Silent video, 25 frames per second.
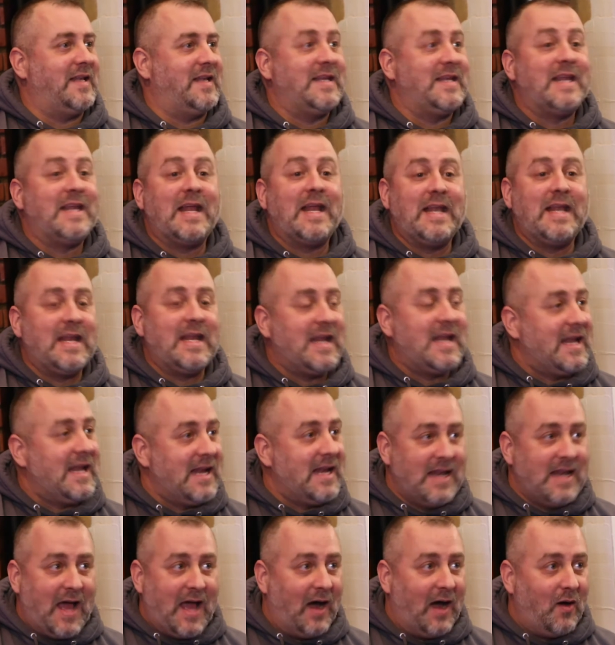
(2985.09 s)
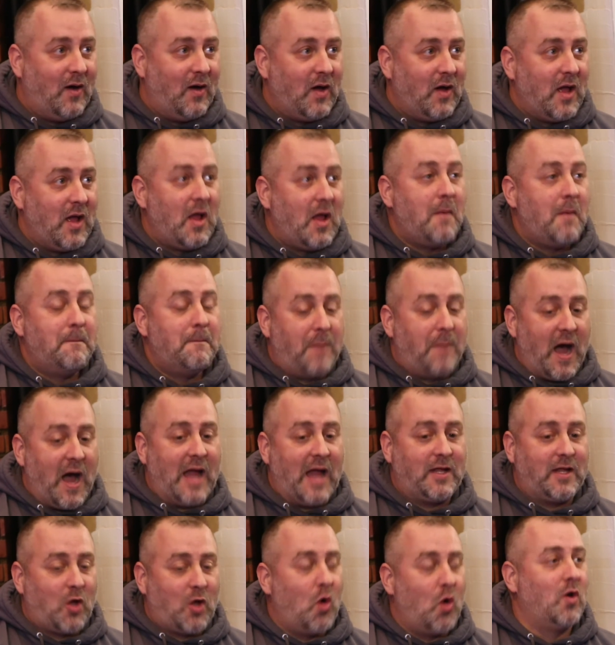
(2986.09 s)
No, no, no, no, no. Yeah
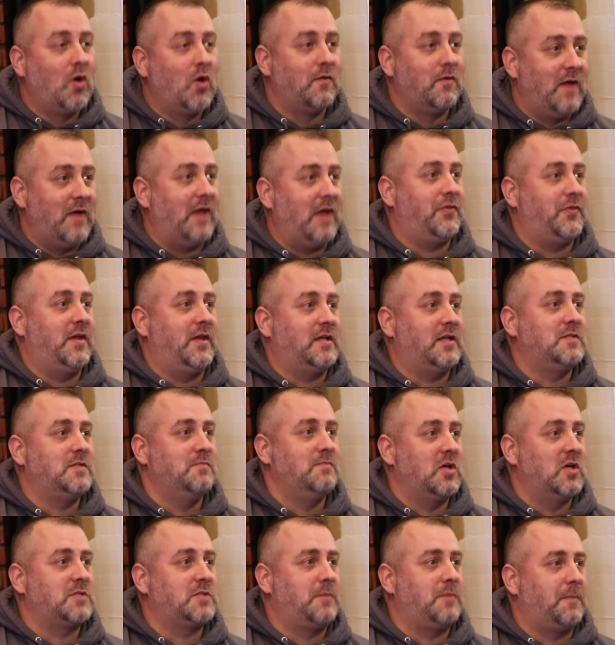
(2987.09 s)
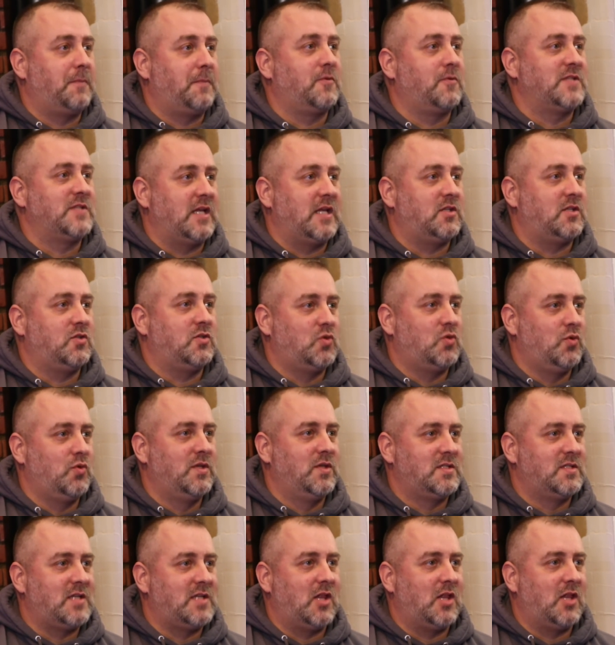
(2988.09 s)
by code of ethics must be presented to
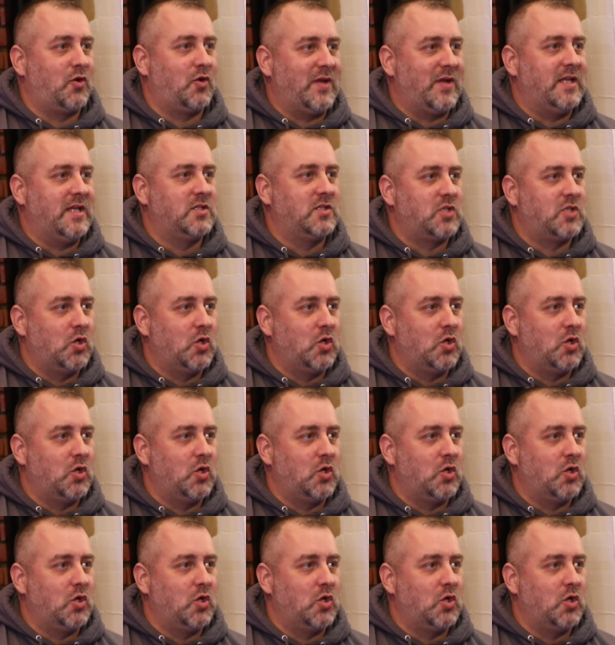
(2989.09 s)
the seller yeah.